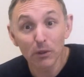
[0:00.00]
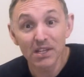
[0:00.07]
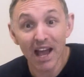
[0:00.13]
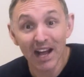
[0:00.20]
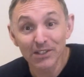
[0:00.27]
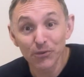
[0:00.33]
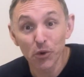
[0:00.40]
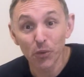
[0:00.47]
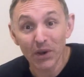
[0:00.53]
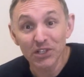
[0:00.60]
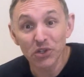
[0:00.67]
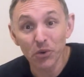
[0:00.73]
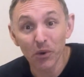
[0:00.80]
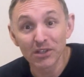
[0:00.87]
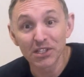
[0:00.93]
Townsville
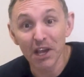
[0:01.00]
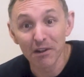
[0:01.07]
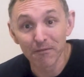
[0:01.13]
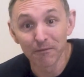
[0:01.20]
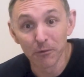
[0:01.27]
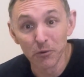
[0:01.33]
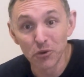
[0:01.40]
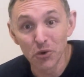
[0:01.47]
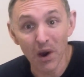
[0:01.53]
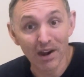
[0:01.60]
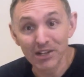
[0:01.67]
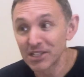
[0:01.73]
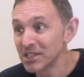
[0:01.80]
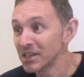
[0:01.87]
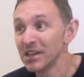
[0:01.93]
restaurants and food
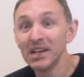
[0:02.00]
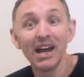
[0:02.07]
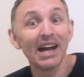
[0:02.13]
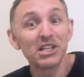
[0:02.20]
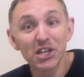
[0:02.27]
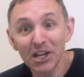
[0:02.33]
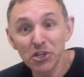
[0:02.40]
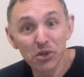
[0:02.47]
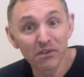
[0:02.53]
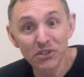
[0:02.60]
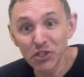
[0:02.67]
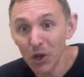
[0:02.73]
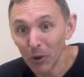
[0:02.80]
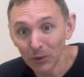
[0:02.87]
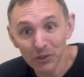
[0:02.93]
trucks. A touch of
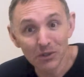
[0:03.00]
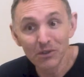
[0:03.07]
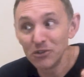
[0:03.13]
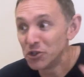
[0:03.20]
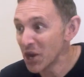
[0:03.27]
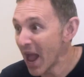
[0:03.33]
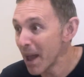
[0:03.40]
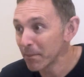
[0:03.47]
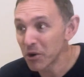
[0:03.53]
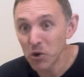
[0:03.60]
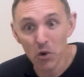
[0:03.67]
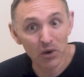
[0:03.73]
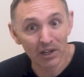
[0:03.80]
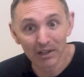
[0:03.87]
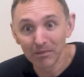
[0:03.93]
salt, jam
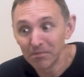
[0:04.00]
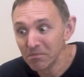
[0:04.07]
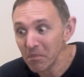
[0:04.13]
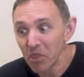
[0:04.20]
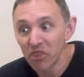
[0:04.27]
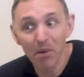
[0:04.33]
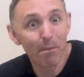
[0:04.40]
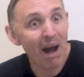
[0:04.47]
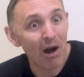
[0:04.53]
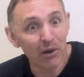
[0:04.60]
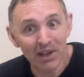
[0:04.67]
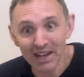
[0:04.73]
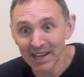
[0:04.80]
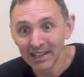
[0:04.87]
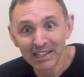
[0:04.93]
corner, the
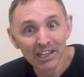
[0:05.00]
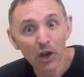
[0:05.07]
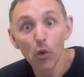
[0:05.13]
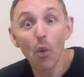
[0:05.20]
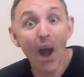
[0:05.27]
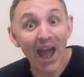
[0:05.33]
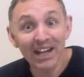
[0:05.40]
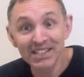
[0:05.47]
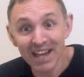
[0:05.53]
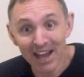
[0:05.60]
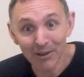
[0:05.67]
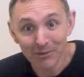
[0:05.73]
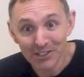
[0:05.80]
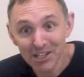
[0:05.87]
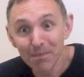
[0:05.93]
balcony,
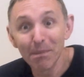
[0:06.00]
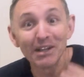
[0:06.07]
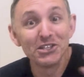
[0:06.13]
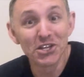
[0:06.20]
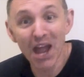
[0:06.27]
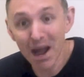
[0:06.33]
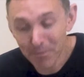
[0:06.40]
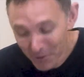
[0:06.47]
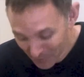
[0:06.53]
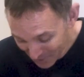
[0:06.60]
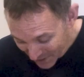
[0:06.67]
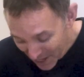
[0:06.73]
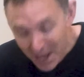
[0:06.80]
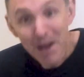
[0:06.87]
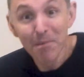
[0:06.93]
wagtails,
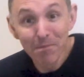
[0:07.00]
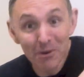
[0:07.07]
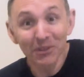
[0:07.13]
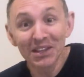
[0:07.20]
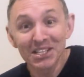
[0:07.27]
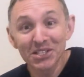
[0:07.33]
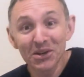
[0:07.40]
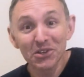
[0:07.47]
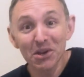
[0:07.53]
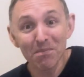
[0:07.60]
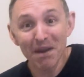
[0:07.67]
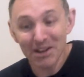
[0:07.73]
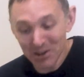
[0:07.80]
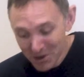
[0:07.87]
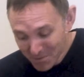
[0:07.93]
mangiamo. Put this on your
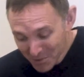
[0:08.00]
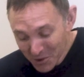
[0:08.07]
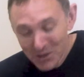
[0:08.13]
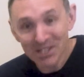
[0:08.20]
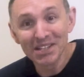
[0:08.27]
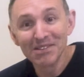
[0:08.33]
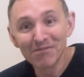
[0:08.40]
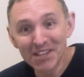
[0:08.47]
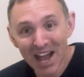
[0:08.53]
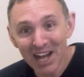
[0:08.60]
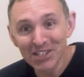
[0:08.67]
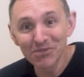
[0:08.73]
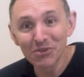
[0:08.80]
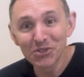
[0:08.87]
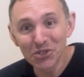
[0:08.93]
menu. Put
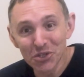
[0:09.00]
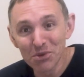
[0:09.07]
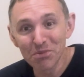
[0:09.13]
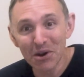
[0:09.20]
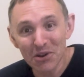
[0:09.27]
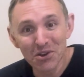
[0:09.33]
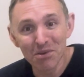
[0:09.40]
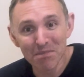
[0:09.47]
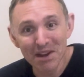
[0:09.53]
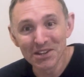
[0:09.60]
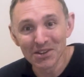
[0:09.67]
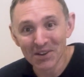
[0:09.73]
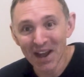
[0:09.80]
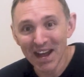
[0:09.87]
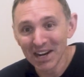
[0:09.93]
Townsville Soup on your
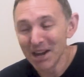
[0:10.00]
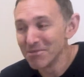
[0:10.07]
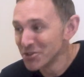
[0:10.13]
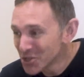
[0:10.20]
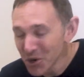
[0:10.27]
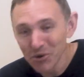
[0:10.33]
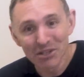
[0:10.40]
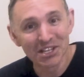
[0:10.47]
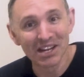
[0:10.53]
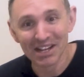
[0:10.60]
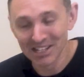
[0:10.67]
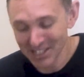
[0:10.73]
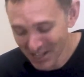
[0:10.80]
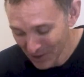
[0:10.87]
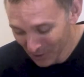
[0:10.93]
menu, and I'm sure it's gonna
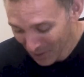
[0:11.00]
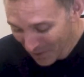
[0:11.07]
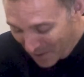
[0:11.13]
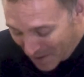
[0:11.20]
sell.